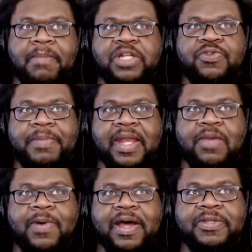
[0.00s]
much from
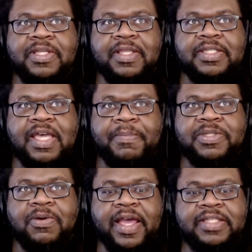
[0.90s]
anyone else in this
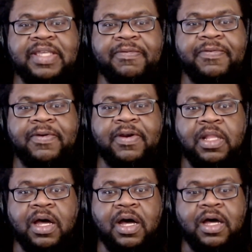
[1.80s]
episode except for
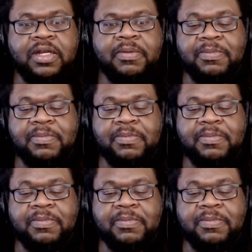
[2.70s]
La'an,